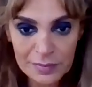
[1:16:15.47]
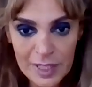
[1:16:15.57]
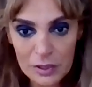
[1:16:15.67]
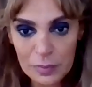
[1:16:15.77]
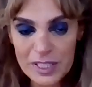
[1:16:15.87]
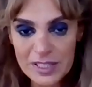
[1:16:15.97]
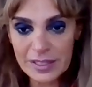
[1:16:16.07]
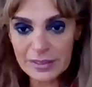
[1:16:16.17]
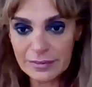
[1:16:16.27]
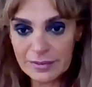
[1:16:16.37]
Can you please
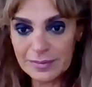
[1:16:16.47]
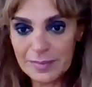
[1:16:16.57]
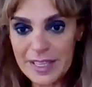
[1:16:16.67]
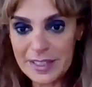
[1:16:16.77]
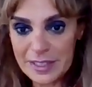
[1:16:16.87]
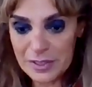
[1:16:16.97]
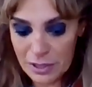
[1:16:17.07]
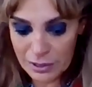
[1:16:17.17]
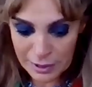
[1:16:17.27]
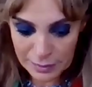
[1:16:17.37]
play the
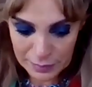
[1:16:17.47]
song?